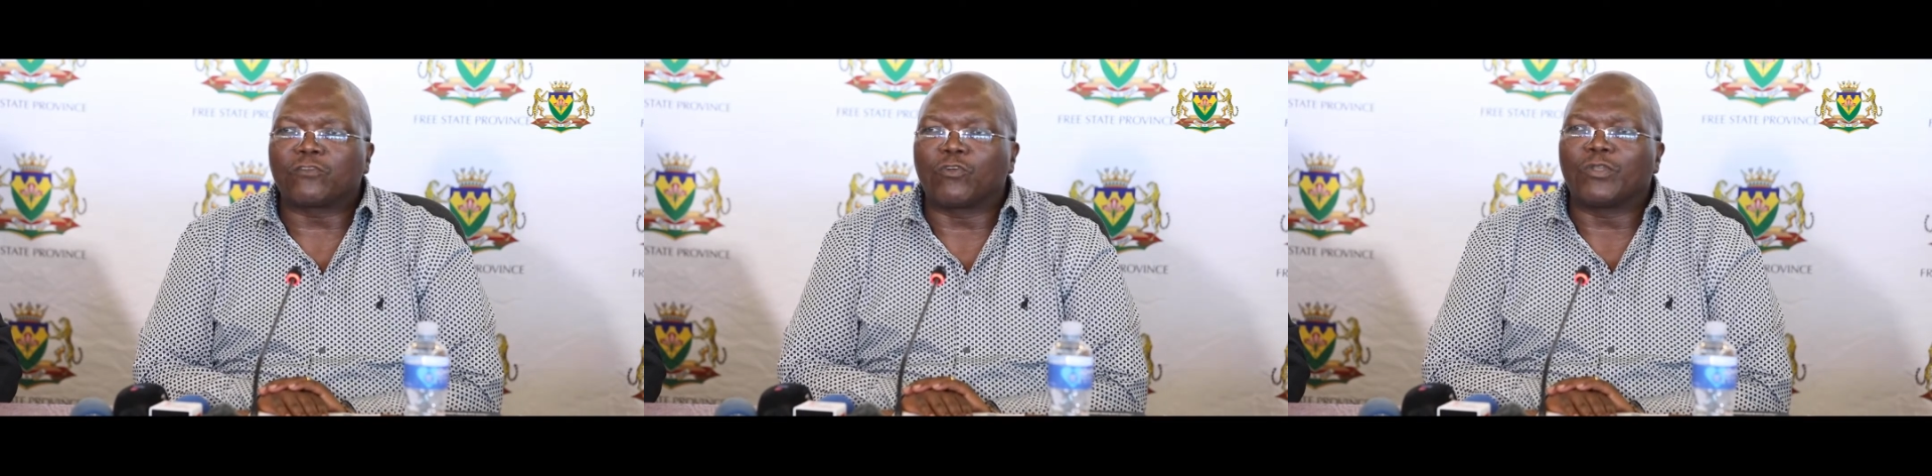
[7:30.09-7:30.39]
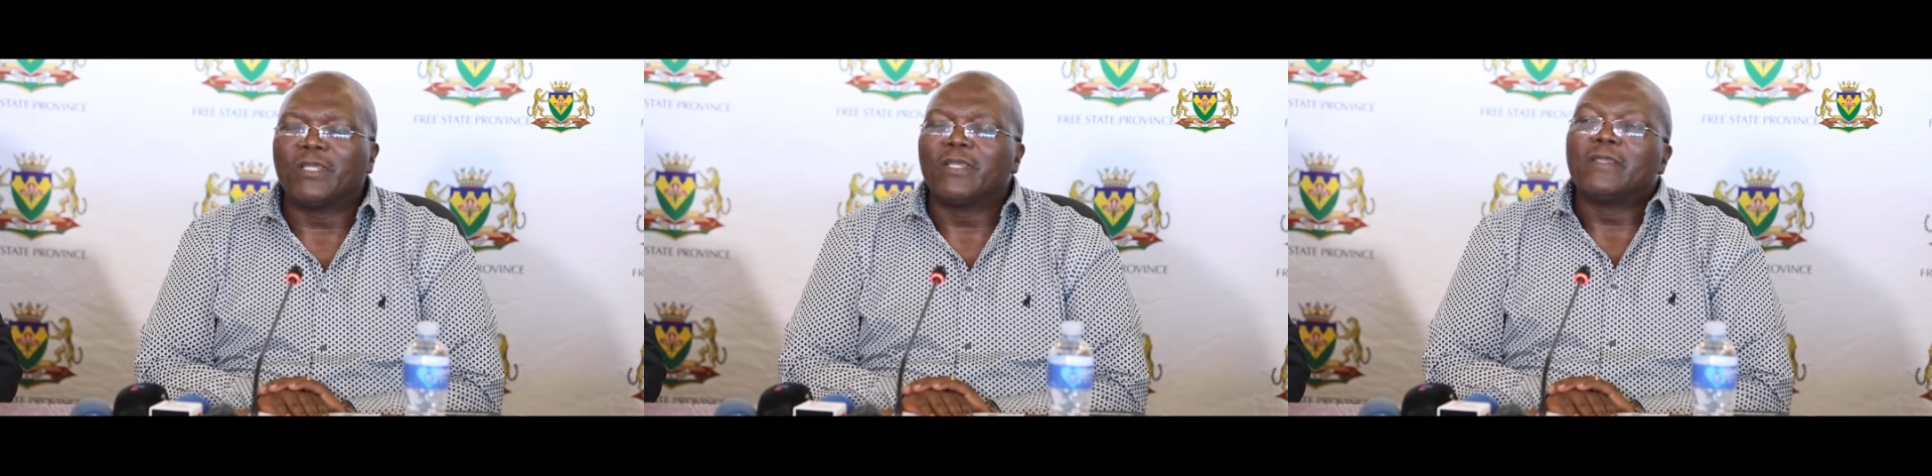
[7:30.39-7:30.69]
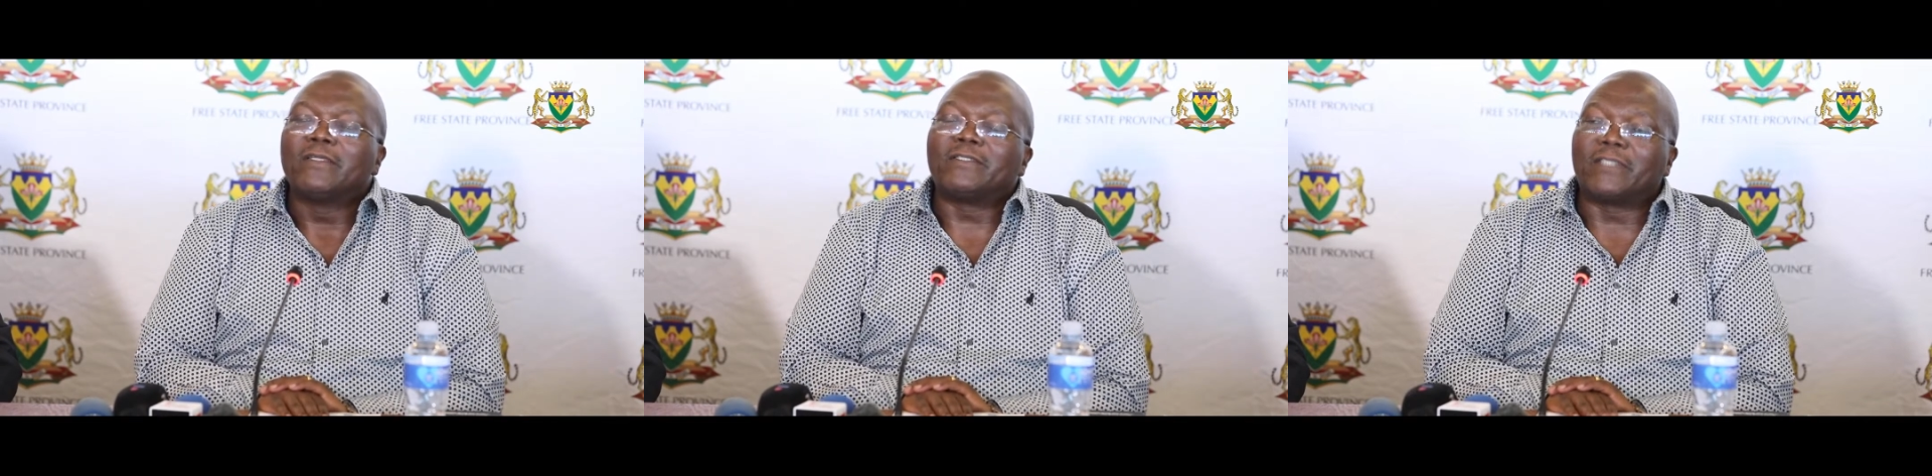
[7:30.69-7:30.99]
So
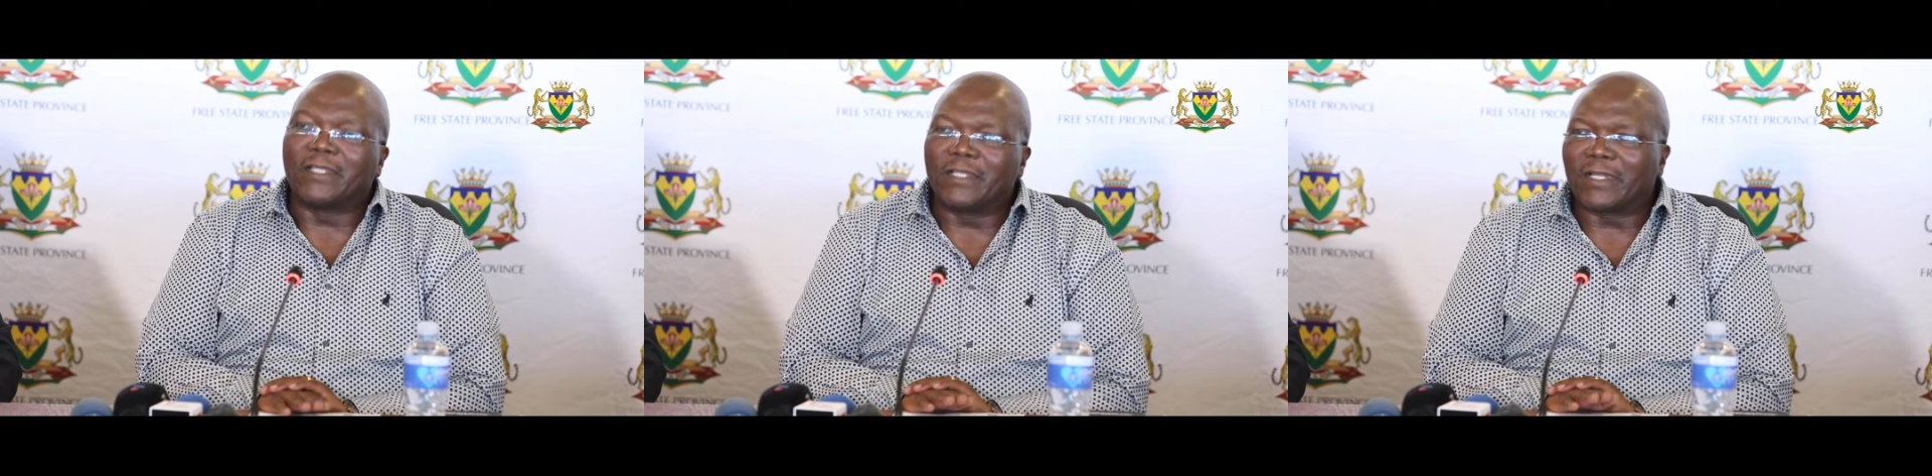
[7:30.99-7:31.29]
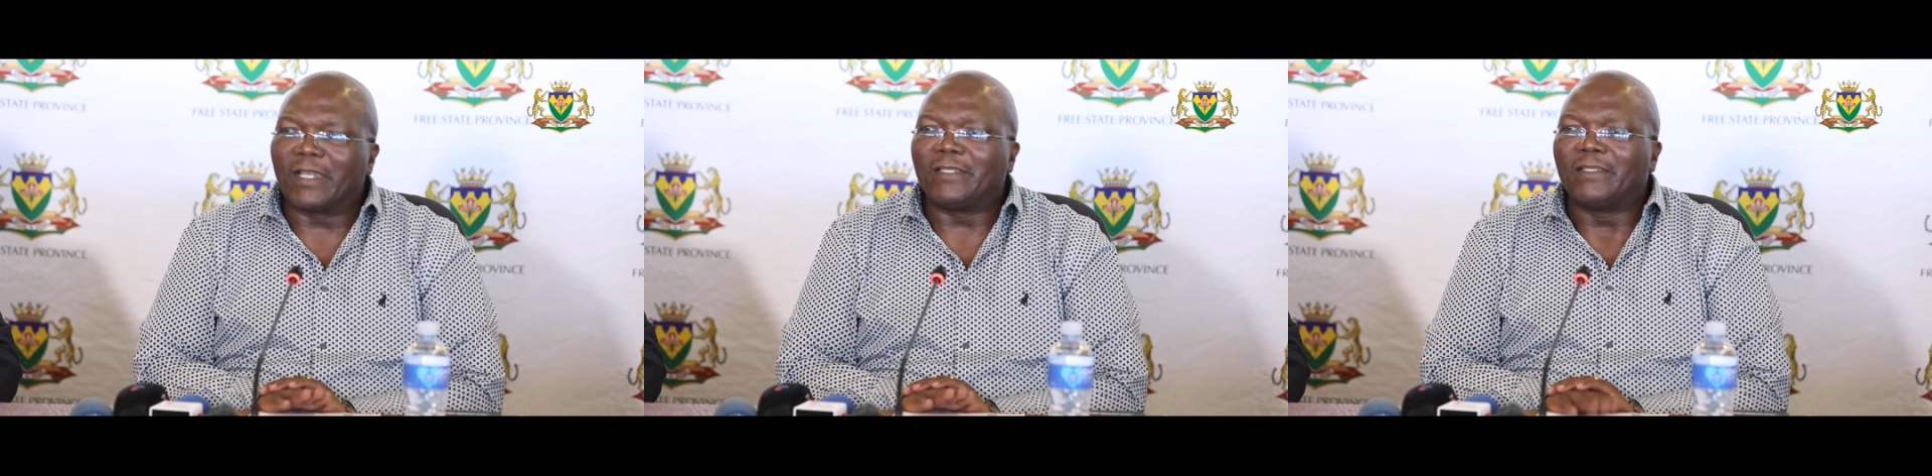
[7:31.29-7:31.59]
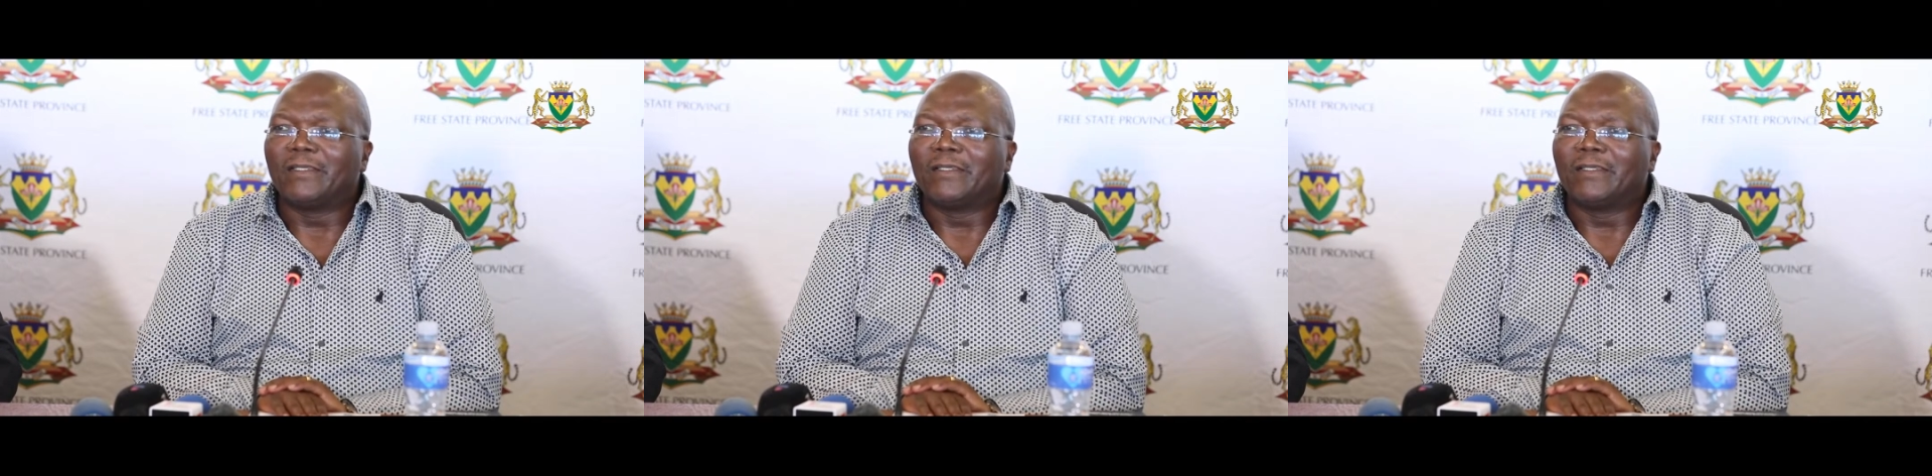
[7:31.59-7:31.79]
generally,